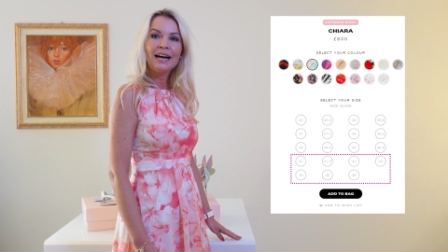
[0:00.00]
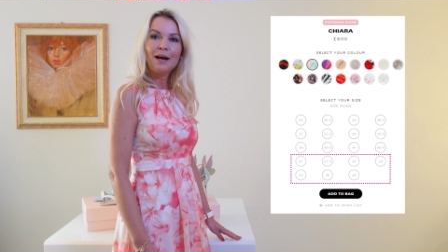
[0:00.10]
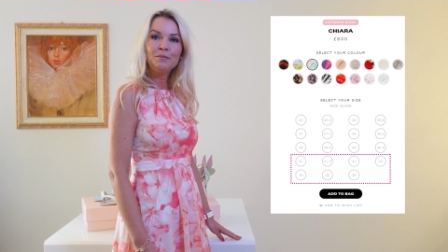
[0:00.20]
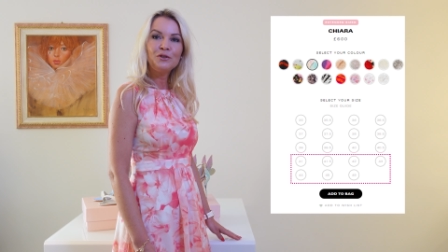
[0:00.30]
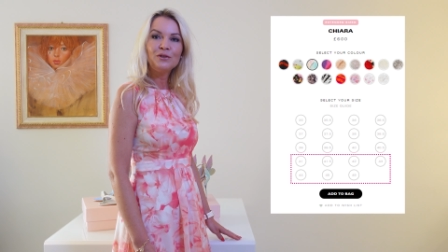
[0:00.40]

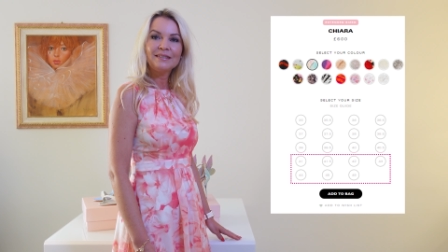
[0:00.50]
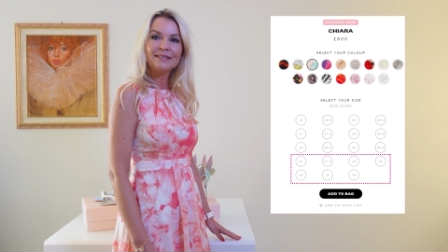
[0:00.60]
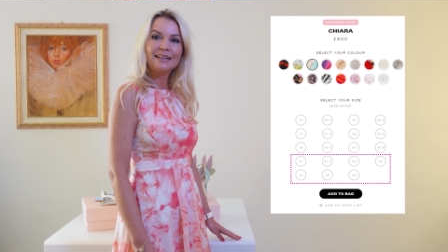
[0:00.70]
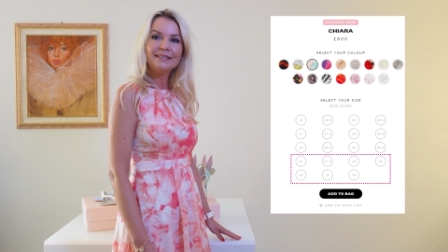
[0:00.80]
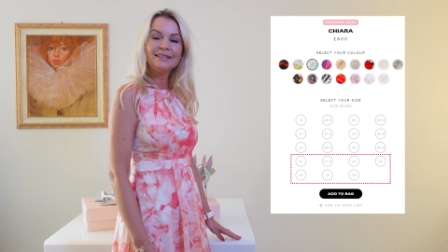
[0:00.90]
up to a
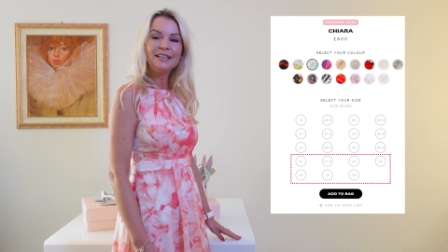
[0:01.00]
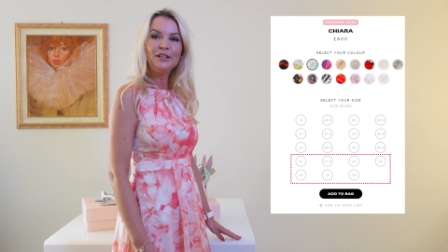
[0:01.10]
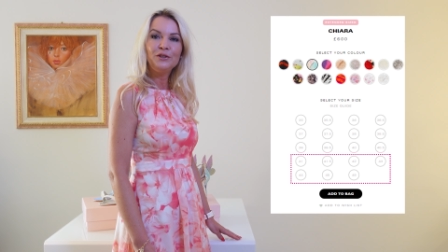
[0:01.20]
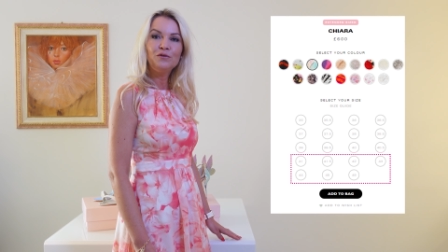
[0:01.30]
size EU